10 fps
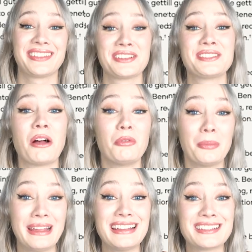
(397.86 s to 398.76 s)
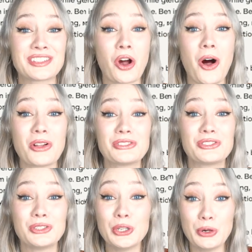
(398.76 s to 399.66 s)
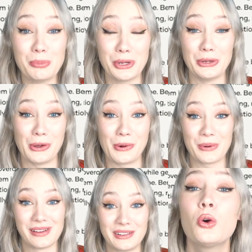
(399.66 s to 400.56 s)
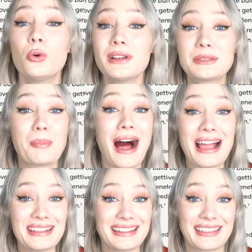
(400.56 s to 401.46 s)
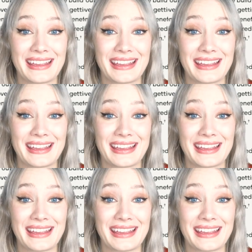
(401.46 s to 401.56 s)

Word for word: The supplement is called zuPOO. Who is buying